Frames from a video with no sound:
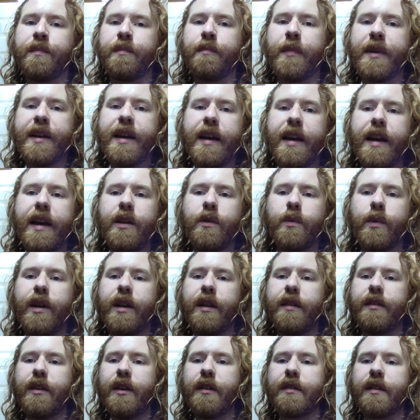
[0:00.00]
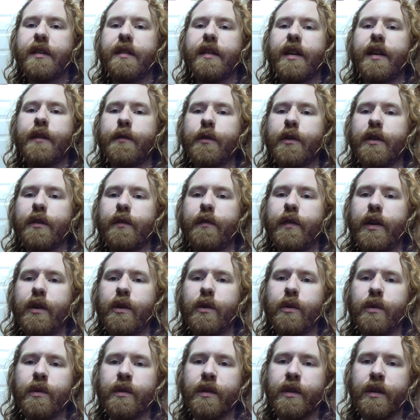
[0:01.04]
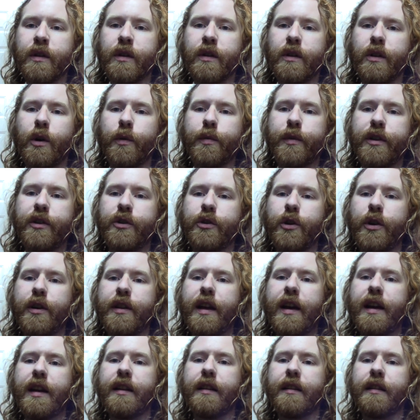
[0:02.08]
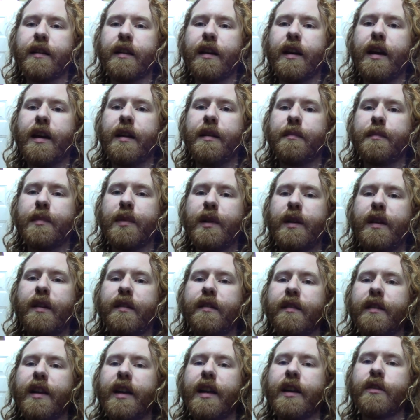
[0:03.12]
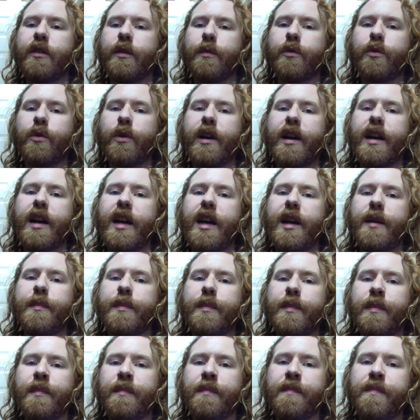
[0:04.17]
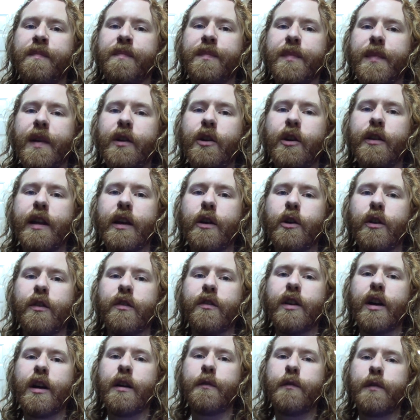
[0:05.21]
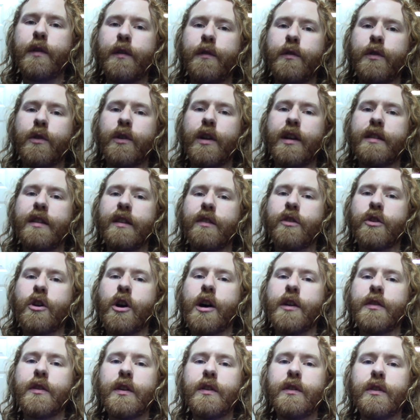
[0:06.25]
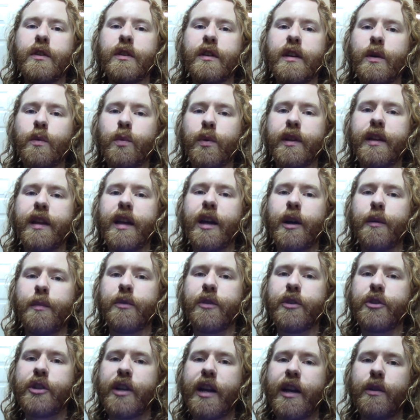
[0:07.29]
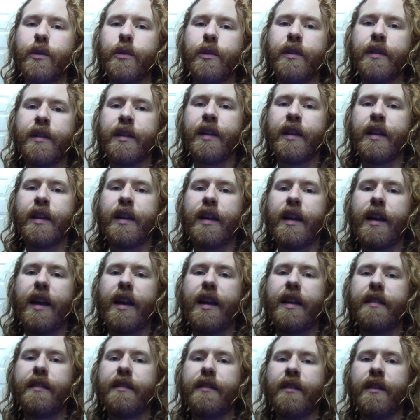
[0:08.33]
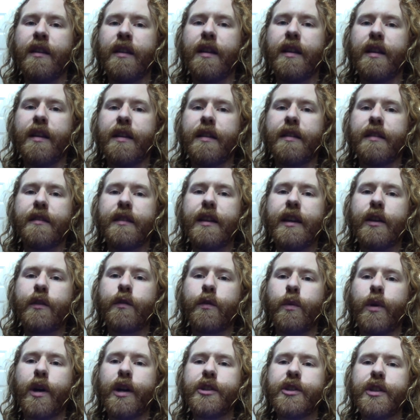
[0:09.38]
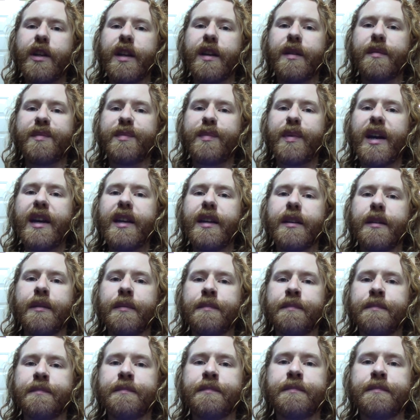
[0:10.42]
But yeah, anyway, this is it for this video. Hope you enjoyed that and please like, subscribe, and all that good stuff if you like this content. It really helps the channel and thanks for watching bye.